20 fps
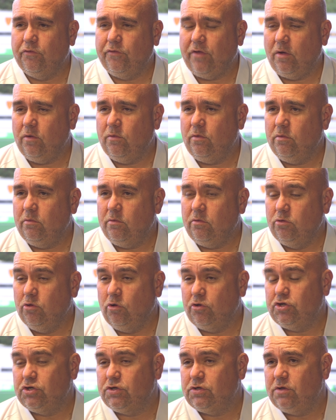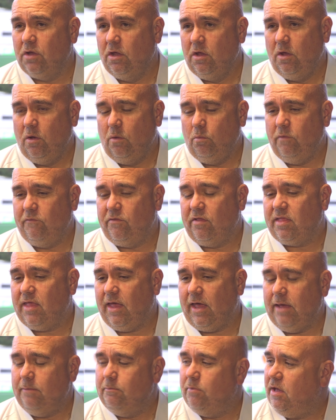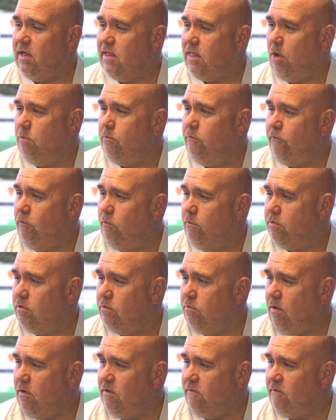So, and not just with the team, but his home performance as well.